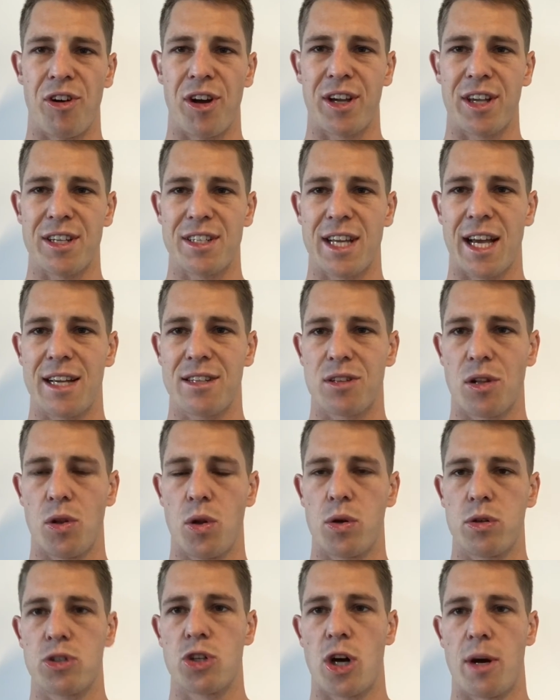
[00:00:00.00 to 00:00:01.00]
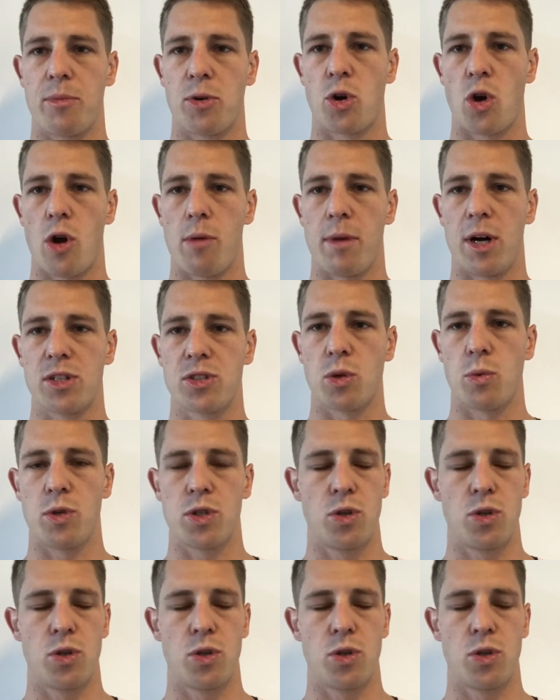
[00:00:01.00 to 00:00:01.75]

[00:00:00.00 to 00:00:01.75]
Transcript: Like, it takes a long time to grow muscle.